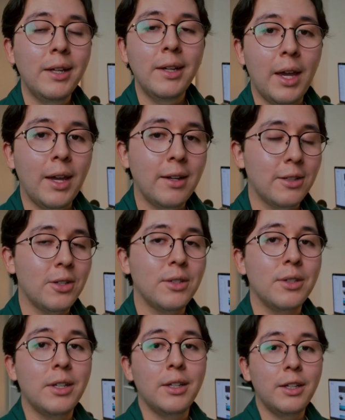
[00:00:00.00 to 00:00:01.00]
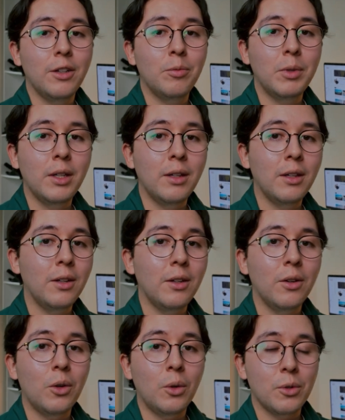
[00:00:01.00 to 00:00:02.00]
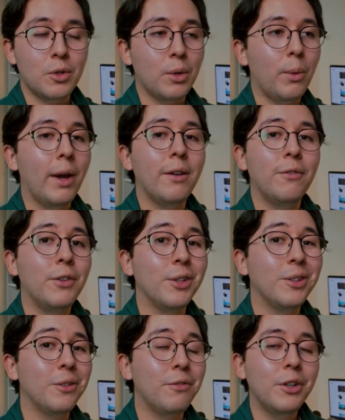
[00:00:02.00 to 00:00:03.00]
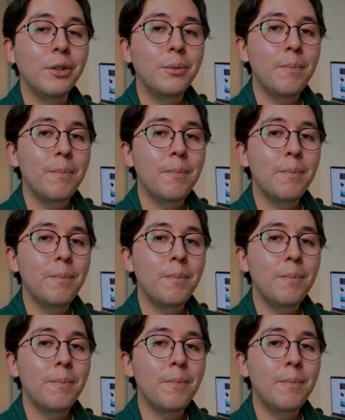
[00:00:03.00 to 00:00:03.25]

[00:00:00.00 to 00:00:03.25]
And it's also gonna give me an ultra wide field of view.